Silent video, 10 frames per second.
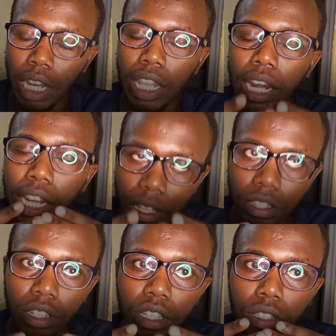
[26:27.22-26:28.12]
the
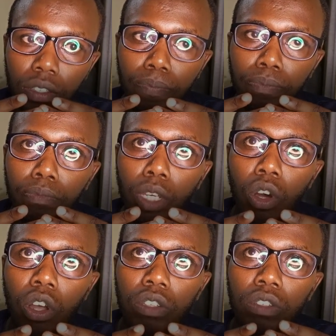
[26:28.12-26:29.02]
list is
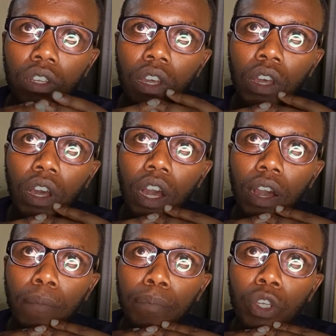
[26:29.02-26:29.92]
because
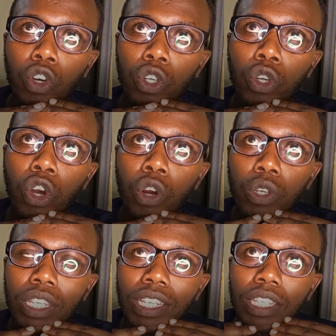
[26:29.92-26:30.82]
you don't
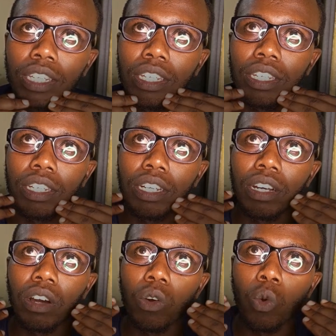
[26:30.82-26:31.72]
just
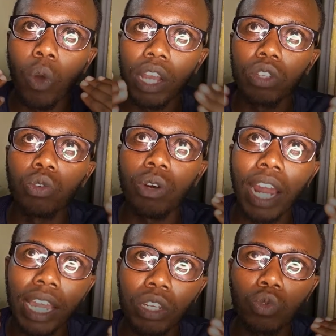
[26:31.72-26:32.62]
want to
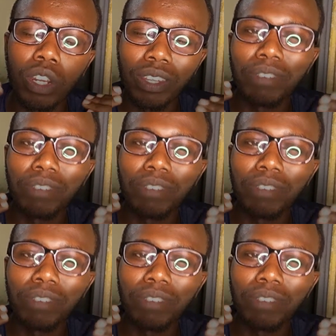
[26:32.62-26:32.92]
write when you